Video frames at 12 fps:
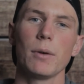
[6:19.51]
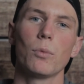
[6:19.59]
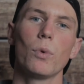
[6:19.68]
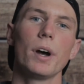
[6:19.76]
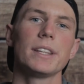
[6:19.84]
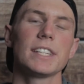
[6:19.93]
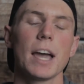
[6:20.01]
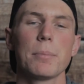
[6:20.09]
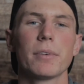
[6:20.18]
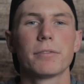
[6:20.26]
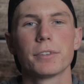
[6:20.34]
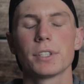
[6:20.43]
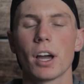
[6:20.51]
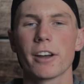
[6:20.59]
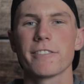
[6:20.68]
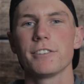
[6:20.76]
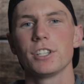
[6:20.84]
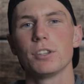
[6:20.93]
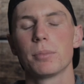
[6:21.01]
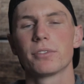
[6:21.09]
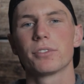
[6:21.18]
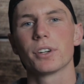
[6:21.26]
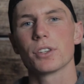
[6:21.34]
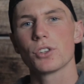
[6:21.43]
What type of photography do you
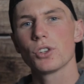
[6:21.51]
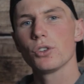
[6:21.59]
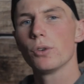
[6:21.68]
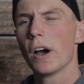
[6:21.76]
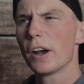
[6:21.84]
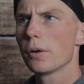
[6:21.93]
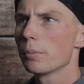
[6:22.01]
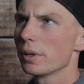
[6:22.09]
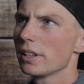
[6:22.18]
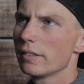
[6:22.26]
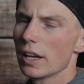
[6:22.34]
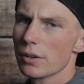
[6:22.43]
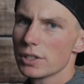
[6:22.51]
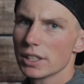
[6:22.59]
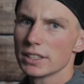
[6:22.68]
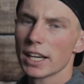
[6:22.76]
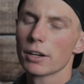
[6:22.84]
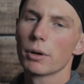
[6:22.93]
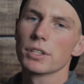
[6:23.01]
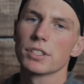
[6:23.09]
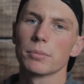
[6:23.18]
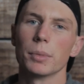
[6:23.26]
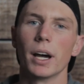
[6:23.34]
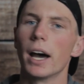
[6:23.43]
prefer to shoot? I don't believe that was the exact
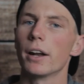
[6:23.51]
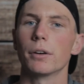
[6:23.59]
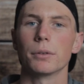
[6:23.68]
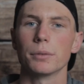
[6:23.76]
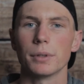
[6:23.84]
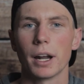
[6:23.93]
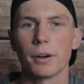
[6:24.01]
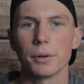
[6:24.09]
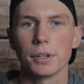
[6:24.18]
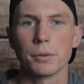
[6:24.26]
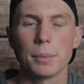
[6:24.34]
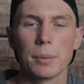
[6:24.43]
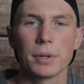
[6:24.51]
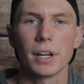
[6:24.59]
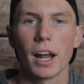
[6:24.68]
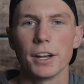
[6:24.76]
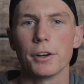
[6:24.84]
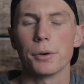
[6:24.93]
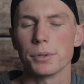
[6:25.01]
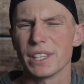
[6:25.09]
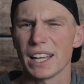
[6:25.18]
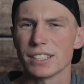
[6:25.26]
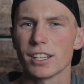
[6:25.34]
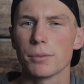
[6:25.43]
question, but I don't really remember it. I know it was
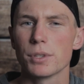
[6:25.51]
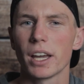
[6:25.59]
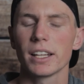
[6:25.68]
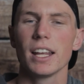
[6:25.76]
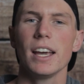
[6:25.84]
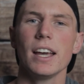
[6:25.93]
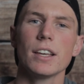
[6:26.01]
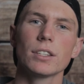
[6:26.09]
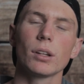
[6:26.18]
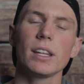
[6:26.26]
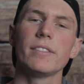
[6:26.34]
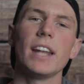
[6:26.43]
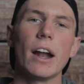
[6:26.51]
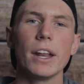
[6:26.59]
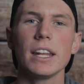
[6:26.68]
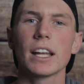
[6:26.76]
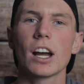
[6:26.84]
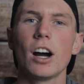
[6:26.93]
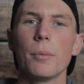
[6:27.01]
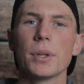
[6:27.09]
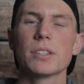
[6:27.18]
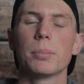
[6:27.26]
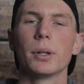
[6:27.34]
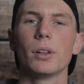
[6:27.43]
that subject. So leave it down in the
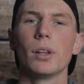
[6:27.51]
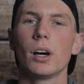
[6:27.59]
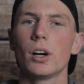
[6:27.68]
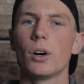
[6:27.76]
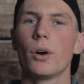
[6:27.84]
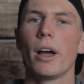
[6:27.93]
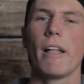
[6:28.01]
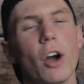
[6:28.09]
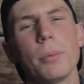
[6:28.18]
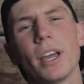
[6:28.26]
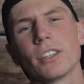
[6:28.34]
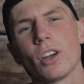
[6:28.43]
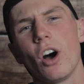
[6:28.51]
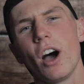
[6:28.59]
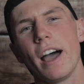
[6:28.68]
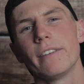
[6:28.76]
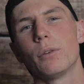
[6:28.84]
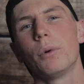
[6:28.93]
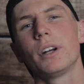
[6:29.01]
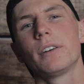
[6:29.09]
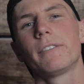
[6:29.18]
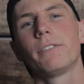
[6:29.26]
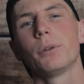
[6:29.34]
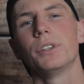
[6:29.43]
comments below. I hope you guys all have a
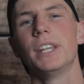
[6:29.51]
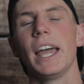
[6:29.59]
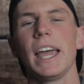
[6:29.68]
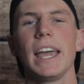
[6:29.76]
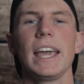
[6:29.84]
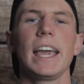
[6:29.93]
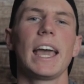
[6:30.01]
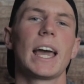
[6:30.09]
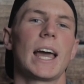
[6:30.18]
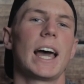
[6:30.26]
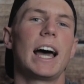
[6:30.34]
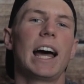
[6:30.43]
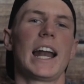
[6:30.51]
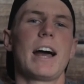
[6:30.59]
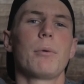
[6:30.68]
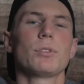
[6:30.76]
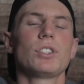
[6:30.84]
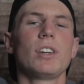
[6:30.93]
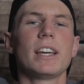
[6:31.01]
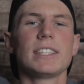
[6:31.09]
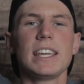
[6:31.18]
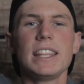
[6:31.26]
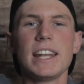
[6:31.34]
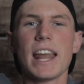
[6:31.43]
wonderful day, and I will see you guys
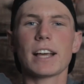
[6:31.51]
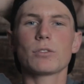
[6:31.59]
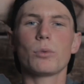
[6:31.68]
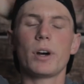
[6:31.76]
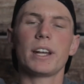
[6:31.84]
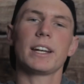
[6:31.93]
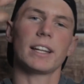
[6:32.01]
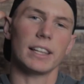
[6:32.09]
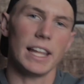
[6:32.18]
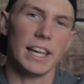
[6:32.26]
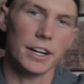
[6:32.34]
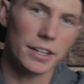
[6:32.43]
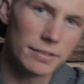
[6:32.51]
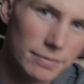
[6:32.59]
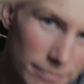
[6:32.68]
in the next one later.